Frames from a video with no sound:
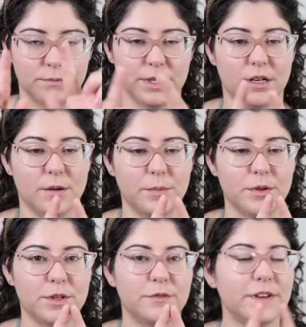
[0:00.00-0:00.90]
Put it on
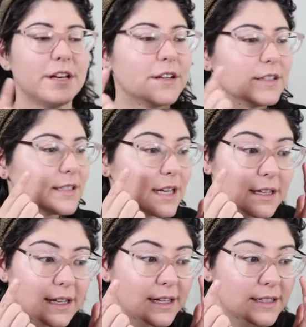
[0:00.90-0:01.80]
both little fingers,
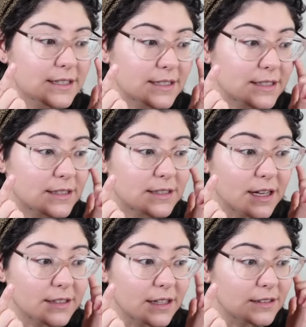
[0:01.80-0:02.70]
and then I just
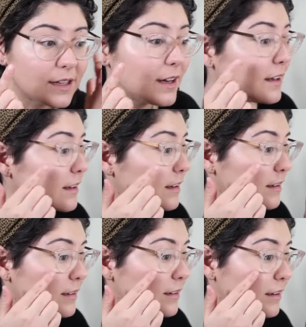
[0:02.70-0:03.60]
dot, dot,
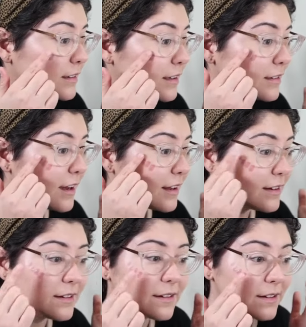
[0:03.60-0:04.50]
dot.
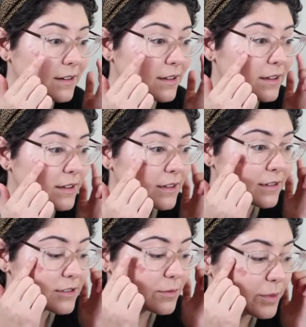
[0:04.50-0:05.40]

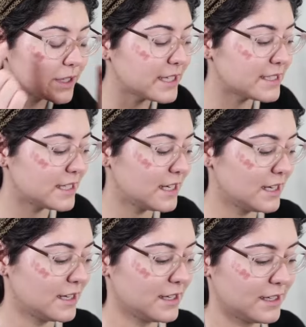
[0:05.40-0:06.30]
Super easy.